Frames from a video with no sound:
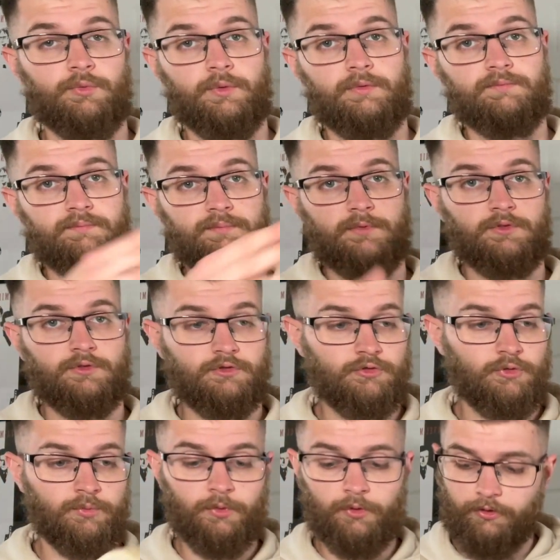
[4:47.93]
we've
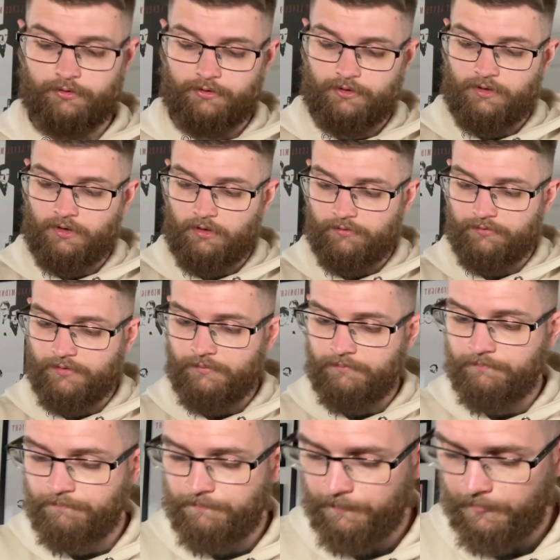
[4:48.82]
scrubbed all the dirt off them.